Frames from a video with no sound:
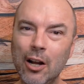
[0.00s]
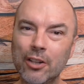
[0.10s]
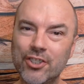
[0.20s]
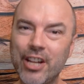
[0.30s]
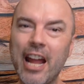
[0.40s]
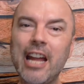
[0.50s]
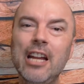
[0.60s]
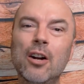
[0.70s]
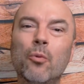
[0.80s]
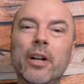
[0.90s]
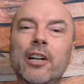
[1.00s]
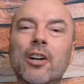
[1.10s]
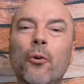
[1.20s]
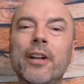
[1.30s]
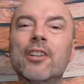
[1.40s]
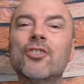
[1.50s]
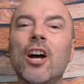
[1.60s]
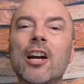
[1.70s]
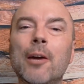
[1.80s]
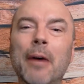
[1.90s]
Today, we're going to
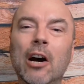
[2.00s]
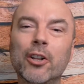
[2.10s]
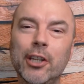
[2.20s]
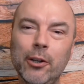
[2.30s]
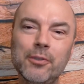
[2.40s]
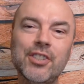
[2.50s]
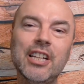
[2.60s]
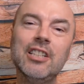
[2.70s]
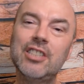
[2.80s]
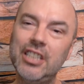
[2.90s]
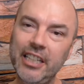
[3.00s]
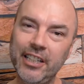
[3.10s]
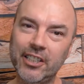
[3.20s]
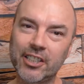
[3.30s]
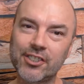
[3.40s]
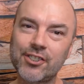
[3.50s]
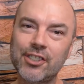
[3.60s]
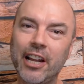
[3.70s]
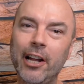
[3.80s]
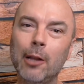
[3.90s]
talk about using tiers to
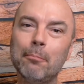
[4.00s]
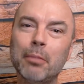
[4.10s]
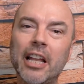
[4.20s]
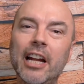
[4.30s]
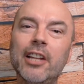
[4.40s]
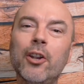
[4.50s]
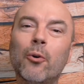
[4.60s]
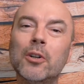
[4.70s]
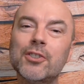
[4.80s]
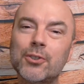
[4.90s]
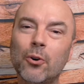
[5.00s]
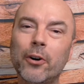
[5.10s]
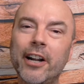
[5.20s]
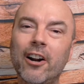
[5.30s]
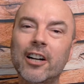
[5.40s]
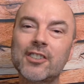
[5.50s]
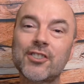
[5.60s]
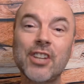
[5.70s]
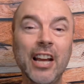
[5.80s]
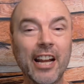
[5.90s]
help plan your story arcs
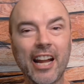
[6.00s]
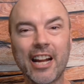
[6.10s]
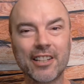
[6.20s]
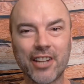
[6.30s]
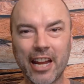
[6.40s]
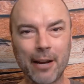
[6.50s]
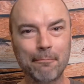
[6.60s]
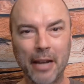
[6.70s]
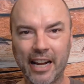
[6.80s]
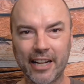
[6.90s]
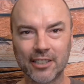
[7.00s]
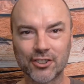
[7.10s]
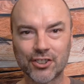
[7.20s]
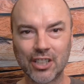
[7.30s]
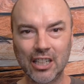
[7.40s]
and campaigns.